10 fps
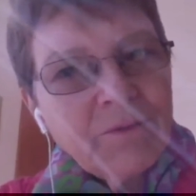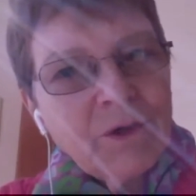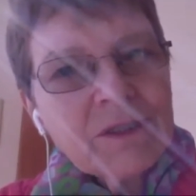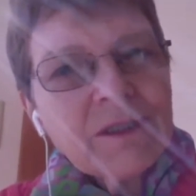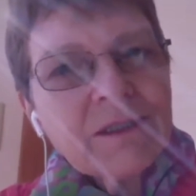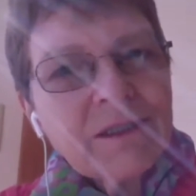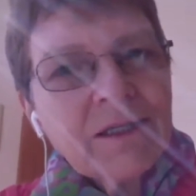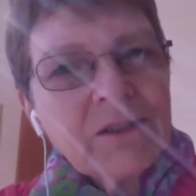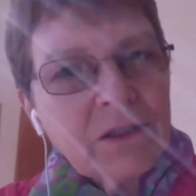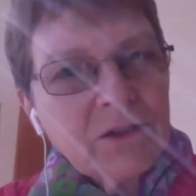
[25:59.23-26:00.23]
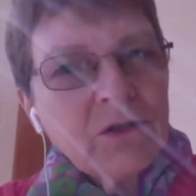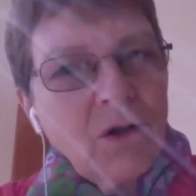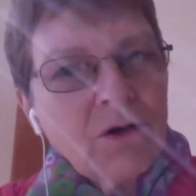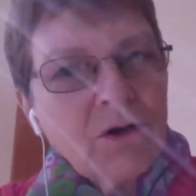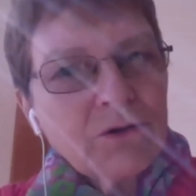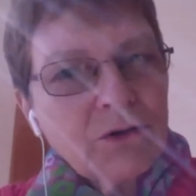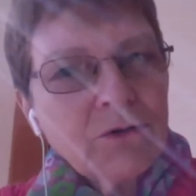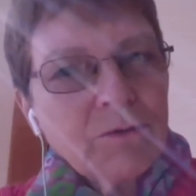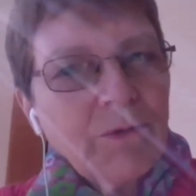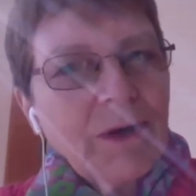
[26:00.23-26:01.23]
what success is longer
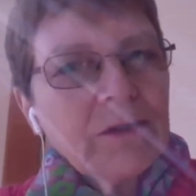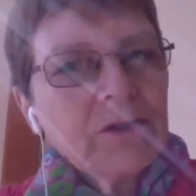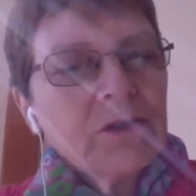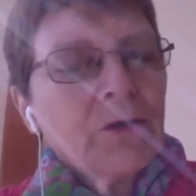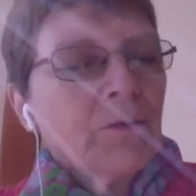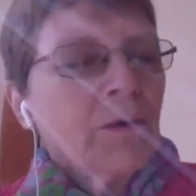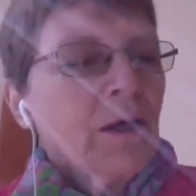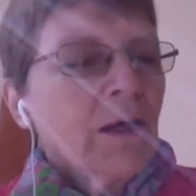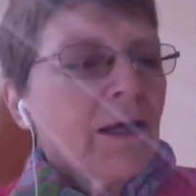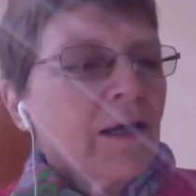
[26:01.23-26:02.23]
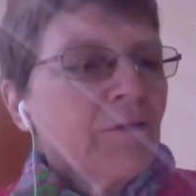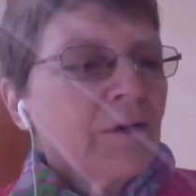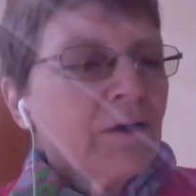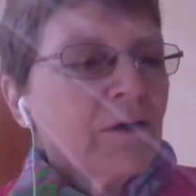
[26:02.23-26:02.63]
term, right? So even,